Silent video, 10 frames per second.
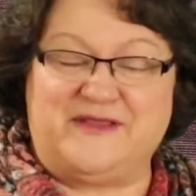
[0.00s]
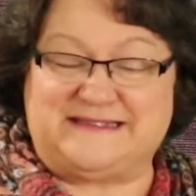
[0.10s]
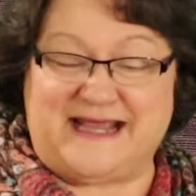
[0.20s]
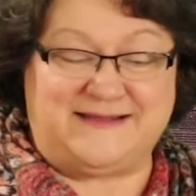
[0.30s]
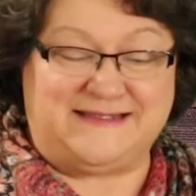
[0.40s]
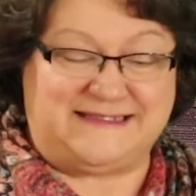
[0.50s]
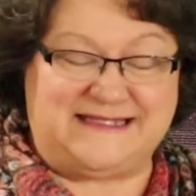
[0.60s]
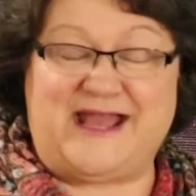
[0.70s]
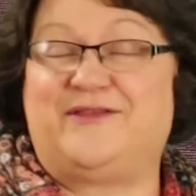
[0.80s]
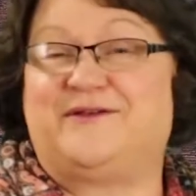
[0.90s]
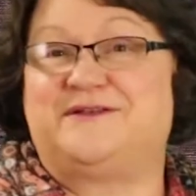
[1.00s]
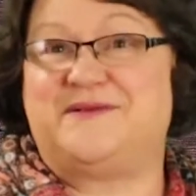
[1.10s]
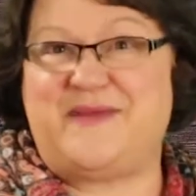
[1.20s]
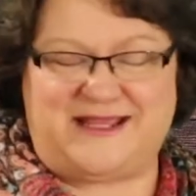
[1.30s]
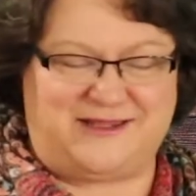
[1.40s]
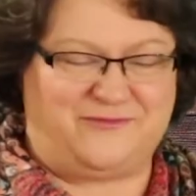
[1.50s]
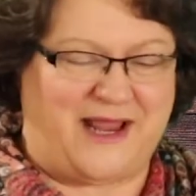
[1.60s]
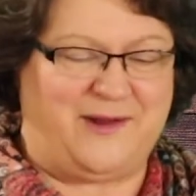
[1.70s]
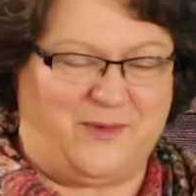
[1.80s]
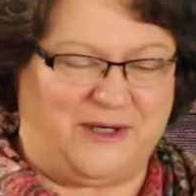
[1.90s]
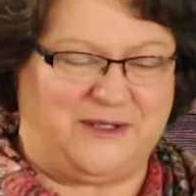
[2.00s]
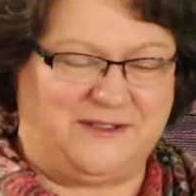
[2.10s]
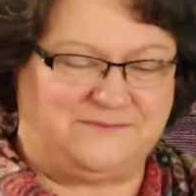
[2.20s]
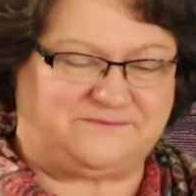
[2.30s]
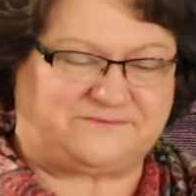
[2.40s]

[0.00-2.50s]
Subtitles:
the sounds together to make the right word.